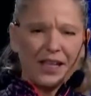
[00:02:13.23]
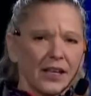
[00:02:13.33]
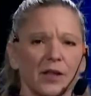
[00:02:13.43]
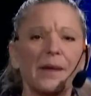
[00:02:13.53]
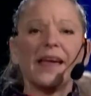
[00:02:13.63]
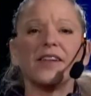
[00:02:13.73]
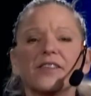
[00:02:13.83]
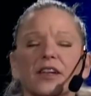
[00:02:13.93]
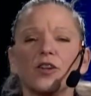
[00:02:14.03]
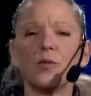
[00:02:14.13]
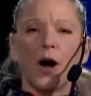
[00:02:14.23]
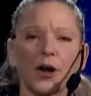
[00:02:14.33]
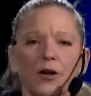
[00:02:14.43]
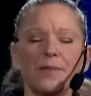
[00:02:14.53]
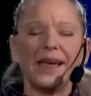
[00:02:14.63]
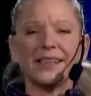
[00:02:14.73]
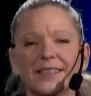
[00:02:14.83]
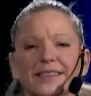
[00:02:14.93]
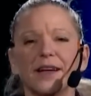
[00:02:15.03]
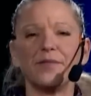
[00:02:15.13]
the pace, that your moderate pace
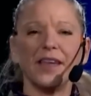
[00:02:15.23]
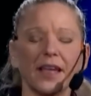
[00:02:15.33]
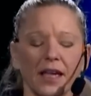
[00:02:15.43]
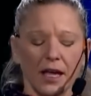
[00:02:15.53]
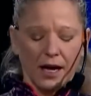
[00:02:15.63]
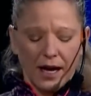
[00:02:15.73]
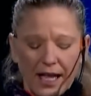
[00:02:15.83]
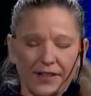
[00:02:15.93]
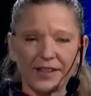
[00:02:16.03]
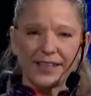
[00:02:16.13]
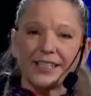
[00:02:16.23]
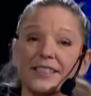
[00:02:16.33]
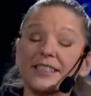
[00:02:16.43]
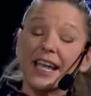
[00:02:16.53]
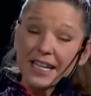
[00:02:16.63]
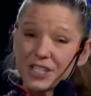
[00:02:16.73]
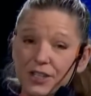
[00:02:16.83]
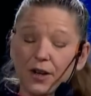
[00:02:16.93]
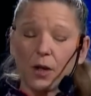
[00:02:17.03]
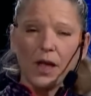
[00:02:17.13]
is something, as I said, is
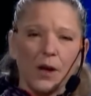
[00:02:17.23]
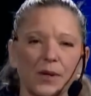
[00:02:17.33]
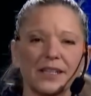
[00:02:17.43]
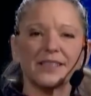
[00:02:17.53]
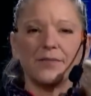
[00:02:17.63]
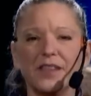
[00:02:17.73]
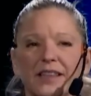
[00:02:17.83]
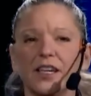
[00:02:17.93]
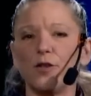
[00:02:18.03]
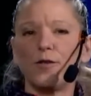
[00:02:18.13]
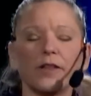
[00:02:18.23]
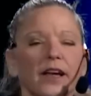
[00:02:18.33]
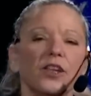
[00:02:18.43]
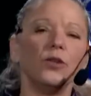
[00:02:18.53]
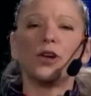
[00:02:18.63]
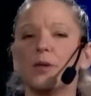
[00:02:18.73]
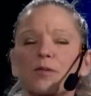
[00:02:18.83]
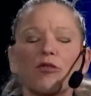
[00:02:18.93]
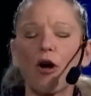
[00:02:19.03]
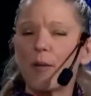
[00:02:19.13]
intentional, but is something that you feel like you could
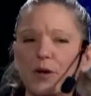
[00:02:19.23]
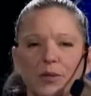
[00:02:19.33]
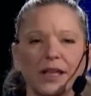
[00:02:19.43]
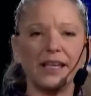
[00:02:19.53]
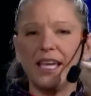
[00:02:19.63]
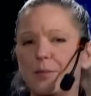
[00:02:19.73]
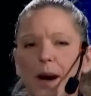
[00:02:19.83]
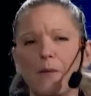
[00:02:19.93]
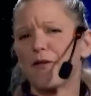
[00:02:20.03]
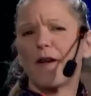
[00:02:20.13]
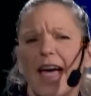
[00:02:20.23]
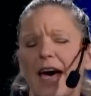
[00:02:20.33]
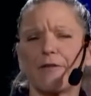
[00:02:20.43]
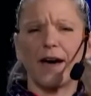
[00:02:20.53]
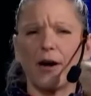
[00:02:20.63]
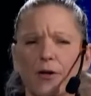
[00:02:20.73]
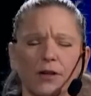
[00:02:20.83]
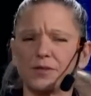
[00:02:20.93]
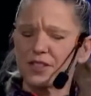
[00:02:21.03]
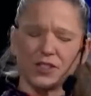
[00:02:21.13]
probably keep up for a half hour,
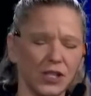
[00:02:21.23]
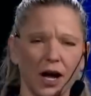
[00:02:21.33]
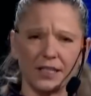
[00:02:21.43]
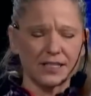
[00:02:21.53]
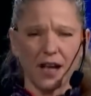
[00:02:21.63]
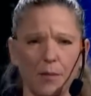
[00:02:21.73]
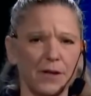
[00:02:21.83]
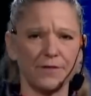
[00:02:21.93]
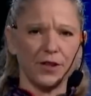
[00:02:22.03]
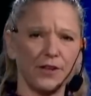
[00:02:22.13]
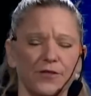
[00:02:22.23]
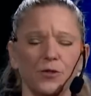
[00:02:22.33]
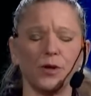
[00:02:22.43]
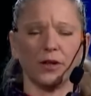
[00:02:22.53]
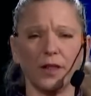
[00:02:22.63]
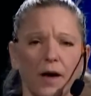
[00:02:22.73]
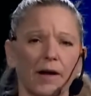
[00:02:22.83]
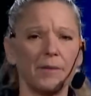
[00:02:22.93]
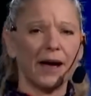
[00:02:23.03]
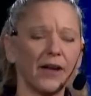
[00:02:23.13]
just nonstop if you really thought
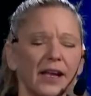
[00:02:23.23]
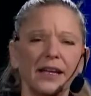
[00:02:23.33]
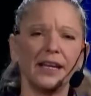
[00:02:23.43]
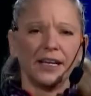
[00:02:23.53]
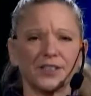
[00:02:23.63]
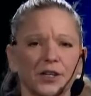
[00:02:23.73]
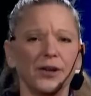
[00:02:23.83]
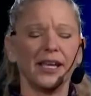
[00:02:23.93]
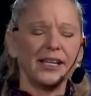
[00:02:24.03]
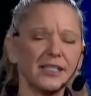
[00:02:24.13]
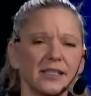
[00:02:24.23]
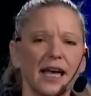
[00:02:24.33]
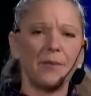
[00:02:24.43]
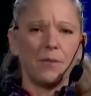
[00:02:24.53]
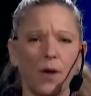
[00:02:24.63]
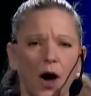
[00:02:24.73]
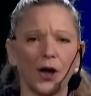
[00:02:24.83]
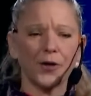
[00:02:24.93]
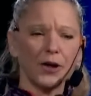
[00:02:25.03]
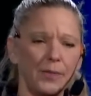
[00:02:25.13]
about it. So get into that
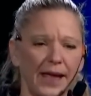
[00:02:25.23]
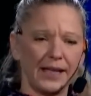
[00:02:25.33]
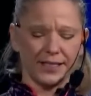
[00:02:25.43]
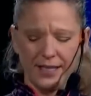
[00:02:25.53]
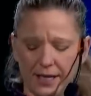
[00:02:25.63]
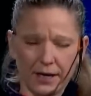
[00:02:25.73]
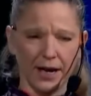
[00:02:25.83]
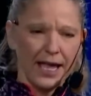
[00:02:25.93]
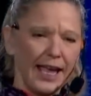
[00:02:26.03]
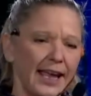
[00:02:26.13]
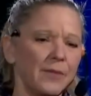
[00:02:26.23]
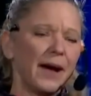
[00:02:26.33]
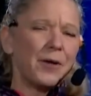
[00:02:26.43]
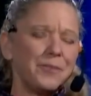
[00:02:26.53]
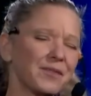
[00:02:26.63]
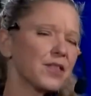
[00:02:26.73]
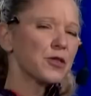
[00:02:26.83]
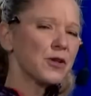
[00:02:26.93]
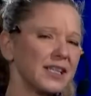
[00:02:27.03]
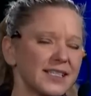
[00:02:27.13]
moderate pace here. In about
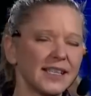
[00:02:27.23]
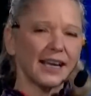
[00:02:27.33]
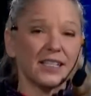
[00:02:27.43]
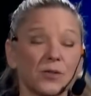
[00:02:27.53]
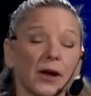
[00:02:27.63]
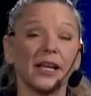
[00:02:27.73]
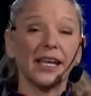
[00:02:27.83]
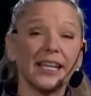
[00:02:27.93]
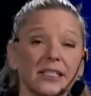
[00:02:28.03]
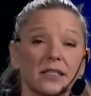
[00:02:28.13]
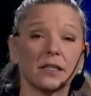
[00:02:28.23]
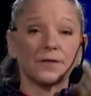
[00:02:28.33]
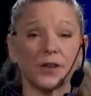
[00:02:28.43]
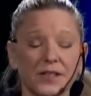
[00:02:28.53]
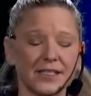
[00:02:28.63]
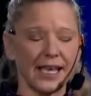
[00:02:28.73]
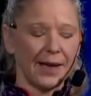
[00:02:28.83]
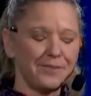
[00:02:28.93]
30 seconds, we're going to get into the first set.